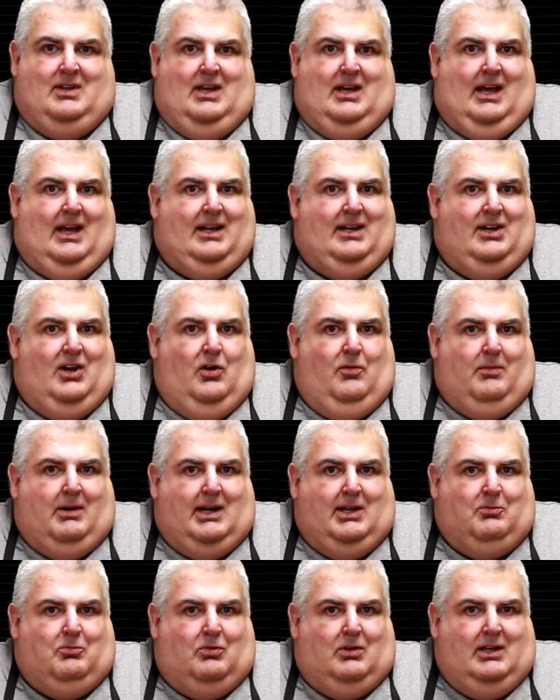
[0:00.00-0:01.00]
And
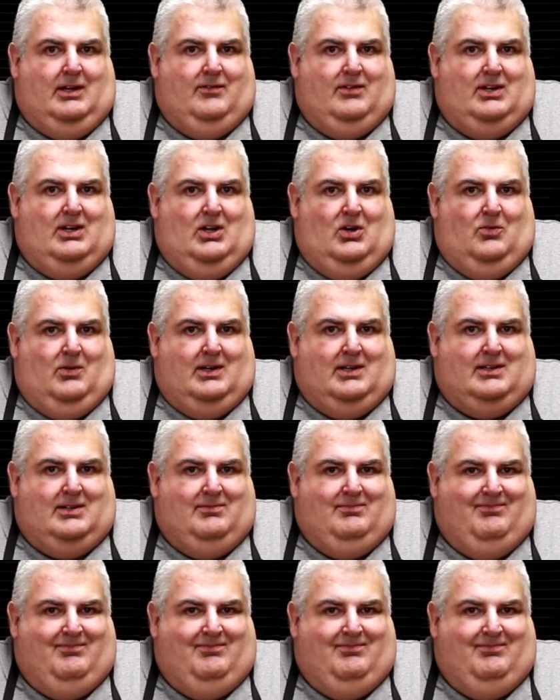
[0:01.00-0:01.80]
nobody will even know it.